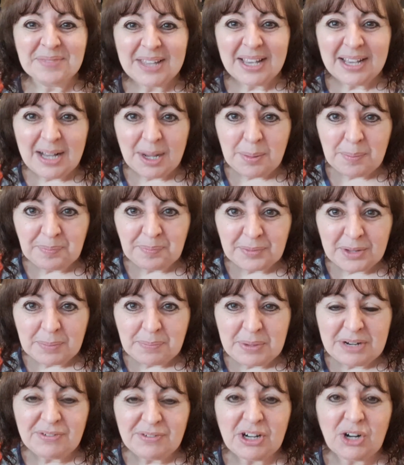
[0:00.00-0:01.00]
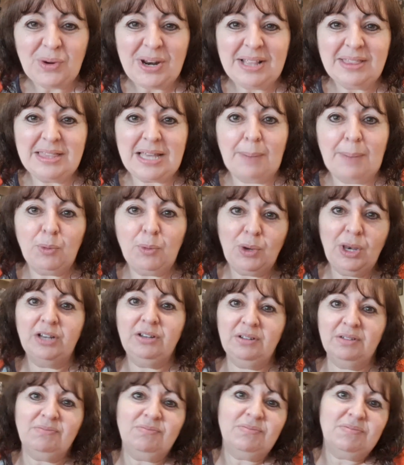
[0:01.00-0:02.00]
A bit of a green thumb.
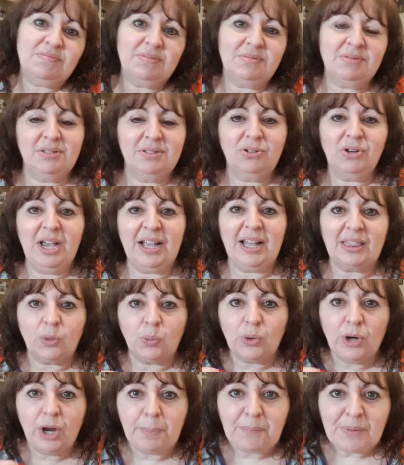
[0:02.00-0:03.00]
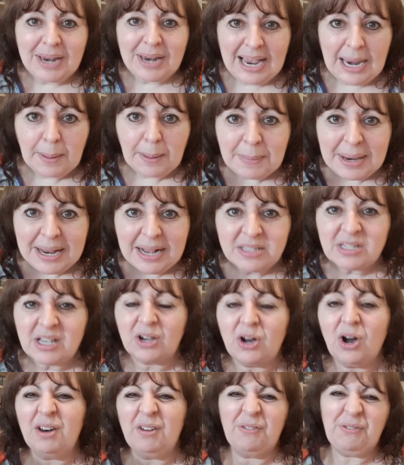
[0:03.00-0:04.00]
Well, looking at the word plant mix, I
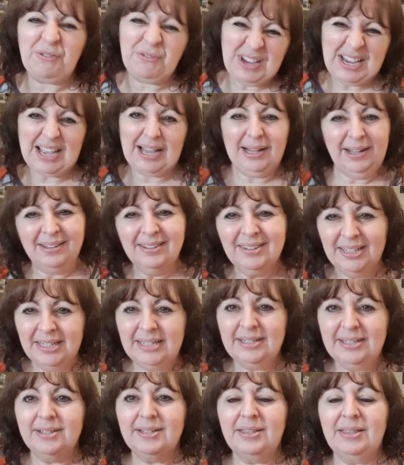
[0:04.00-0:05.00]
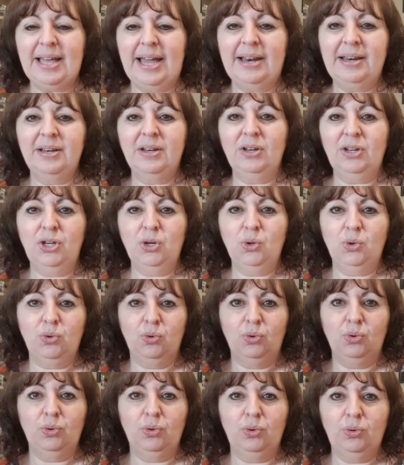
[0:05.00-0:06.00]
kind of figure that
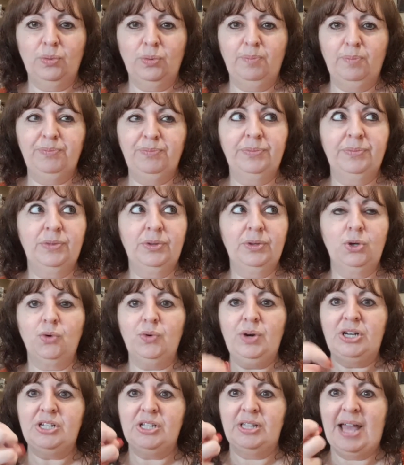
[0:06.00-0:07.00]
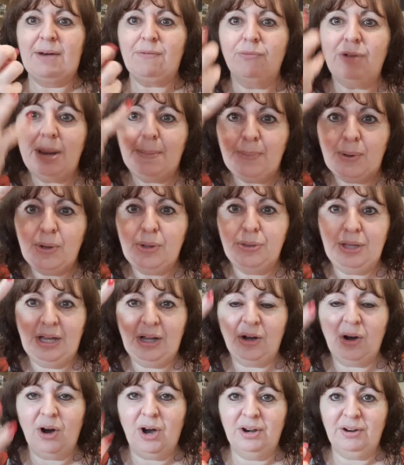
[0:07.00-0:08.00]
you're into that
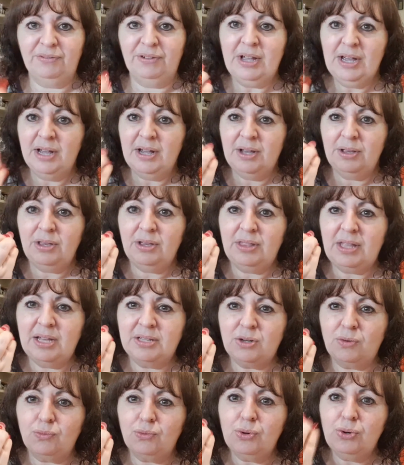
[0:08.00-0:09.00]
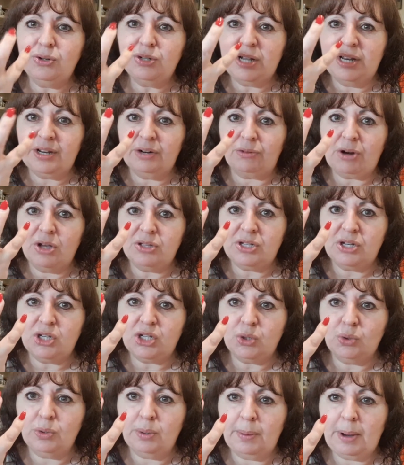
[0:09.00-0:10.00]
rebirthing kind of. There's a root and it grows
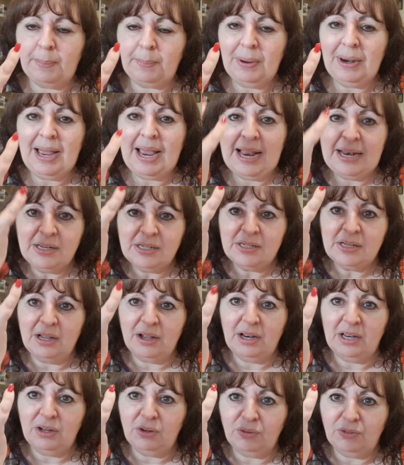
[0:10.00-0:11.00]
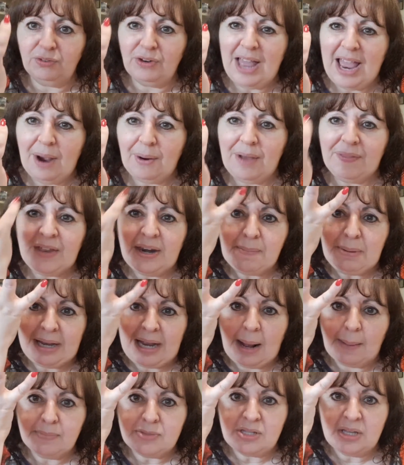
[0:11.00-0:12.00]
into a plant, a little flower, and then it
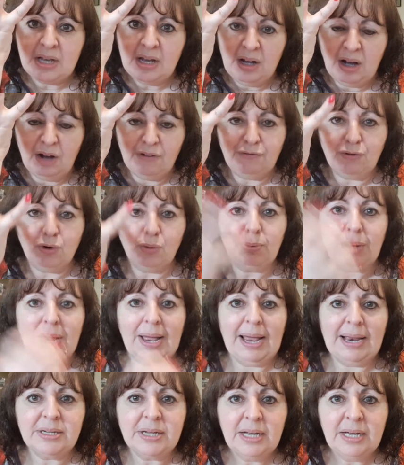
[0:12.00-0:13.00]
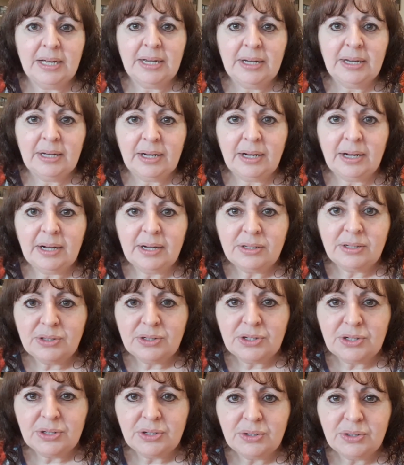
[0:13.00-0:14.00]
becomes a full plant. I do
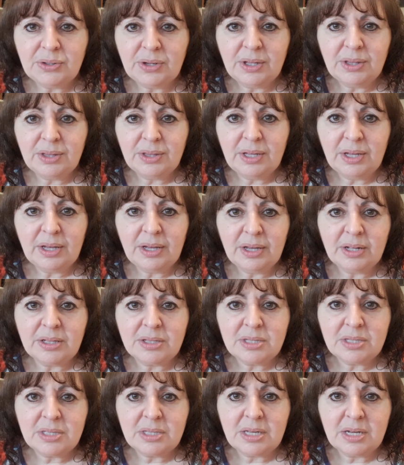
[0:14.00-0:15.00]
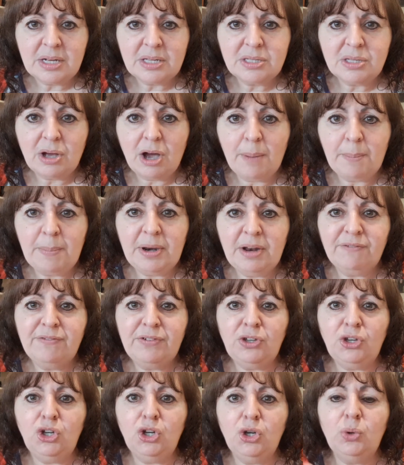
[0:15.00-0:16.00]
too. I think it's the excitement
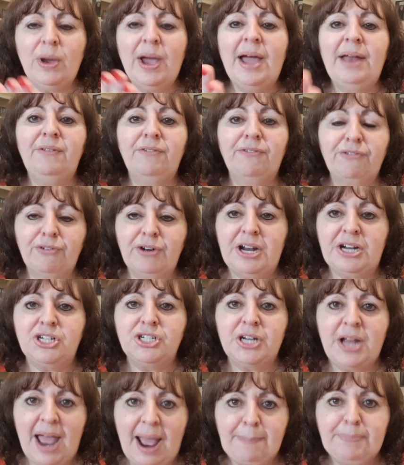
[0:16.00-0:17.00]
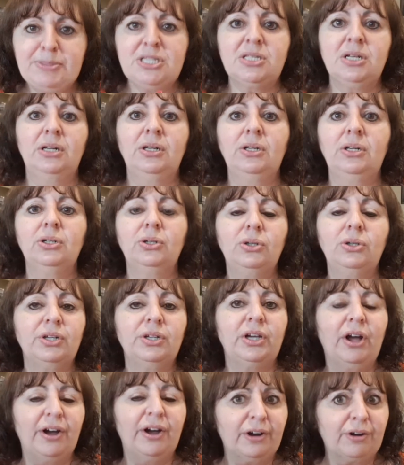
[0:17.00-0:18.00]
of new and fresh.
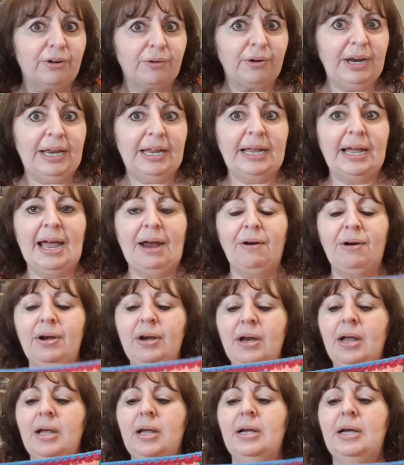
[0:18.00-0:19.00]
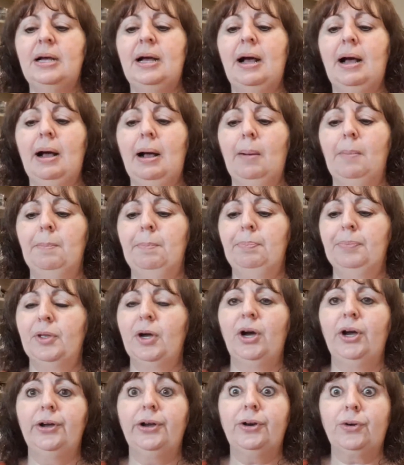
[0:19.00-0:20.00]
Absolutely. I agree, Karen.
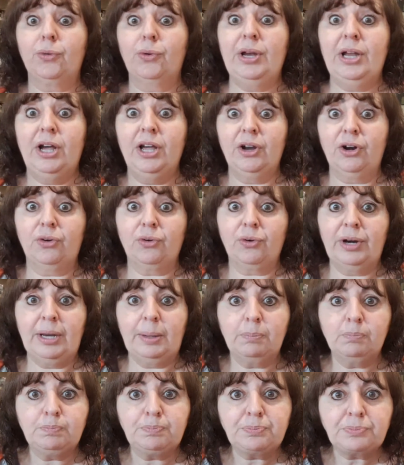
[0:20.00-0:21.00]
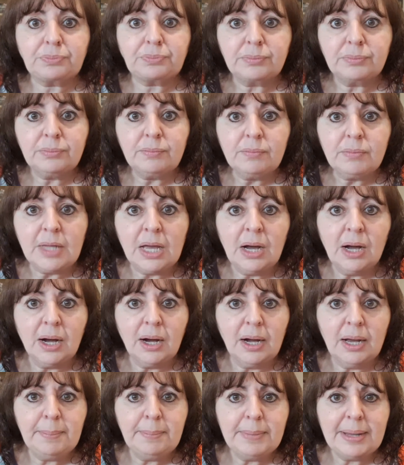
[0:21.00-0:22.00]
I agree.
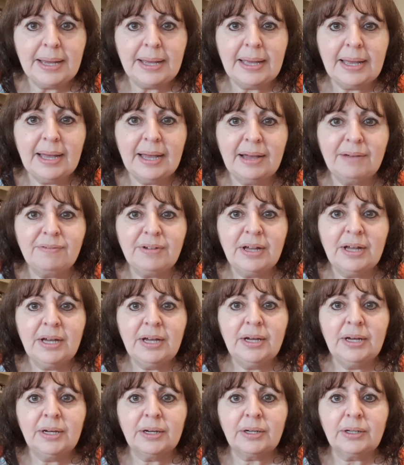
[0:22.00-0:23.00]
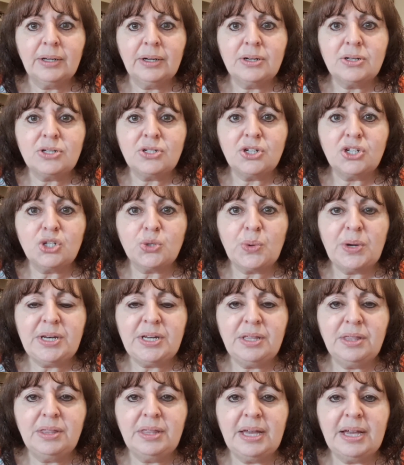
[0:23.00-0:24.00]
I may have close to
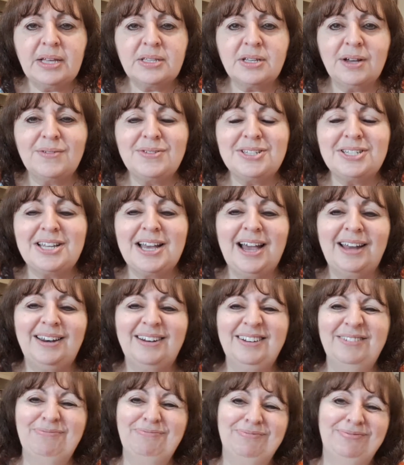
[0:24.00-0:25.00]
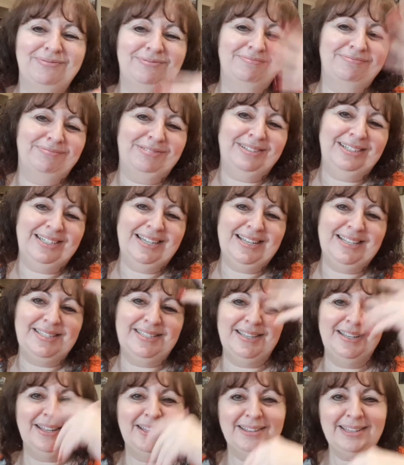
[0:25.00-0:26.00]
20 things I've started.
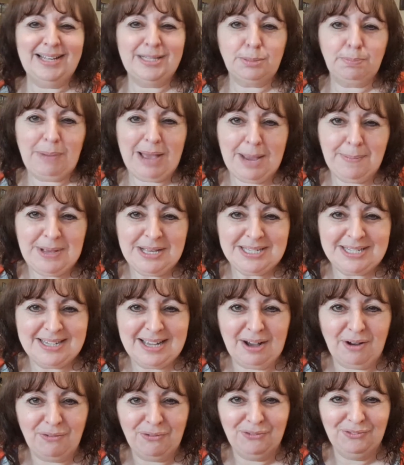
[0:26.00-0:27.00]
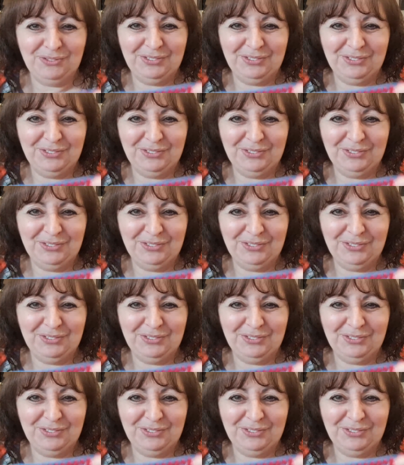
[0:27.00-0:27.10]
Please, that's baby stuff.